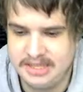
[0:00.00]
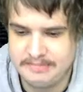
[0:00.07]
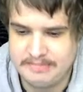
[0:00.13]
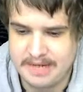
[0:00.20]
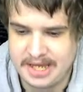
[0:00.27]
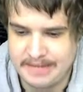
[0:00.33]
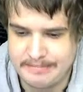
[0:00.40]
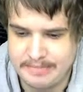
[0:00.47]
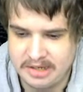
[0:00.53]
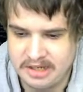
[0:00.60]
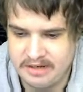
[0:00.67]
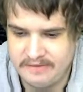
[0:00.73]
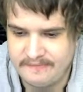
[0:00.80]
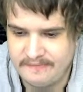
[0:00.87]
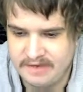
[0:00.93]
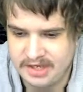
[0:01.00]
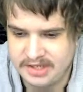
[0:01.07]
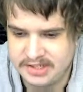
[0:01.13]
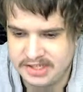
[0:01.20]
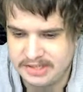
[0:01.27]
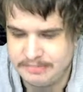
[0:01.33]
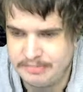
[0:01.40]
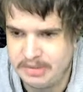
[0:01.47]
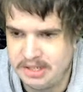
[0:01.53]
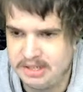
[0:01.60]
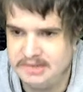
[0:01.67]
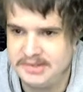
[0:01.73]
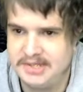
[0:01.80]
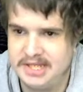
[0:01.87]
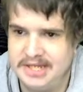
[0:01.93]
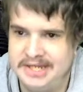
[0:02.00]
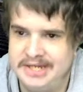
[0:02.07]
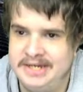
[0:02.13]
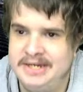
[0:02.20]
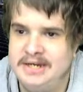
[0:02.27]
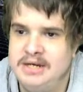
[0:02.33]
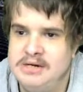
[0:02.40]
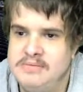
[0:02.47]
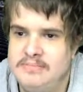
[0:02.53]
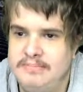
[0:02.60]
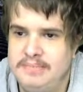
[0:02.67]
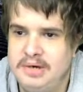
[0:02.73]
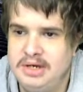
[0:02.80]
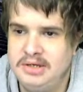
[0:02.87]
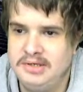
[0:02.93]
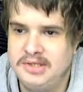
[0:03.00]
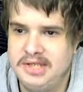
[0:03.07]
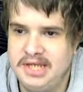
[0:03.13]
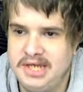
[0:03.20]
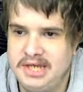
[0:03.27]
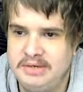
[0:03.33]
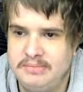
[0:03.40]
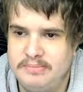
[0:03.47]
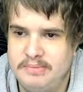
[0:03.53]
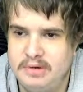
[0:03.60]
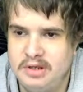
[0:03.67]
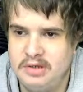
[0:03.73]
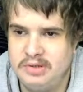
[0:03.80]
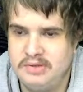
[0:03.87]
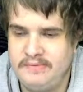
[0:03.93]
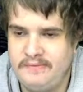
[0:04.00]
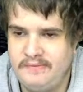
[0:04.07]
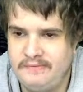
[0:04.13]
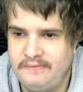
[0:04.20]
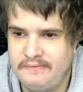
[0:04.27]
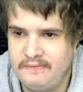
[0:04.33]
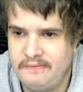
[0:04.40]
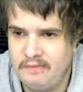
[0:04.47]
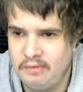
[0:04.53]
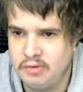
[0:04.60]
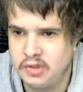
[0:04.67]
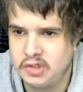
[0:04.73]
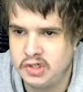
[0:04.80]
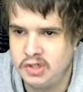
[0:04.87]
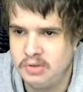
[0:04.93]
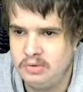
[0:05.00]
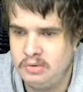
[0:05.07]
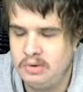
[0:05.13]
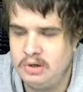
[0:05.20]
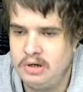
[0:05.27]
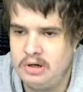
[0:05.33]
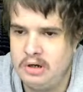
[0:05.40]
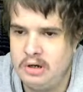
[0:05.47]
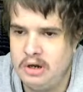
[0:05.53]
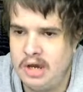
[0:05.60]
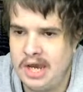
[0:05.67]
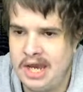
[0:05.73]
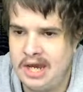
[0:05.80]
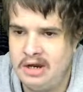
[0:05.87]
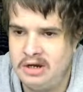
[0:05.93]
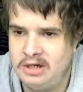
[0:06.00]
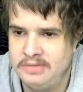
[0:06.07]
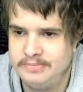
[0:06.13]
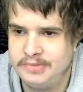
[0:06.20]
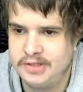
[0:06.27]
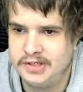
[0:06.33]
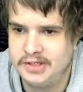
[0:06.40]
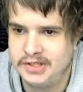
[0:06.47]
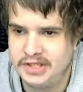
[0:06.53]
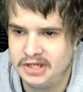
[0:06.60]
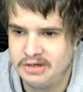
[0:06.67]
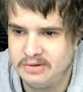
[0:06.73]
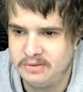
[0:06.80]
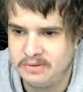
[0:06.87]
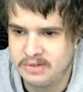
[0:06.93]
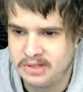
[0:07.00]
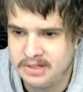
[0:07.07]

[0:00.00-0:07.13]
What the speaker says: Blackburn versus Barnsley. Barnsley losing 4-2 at home to Stoke.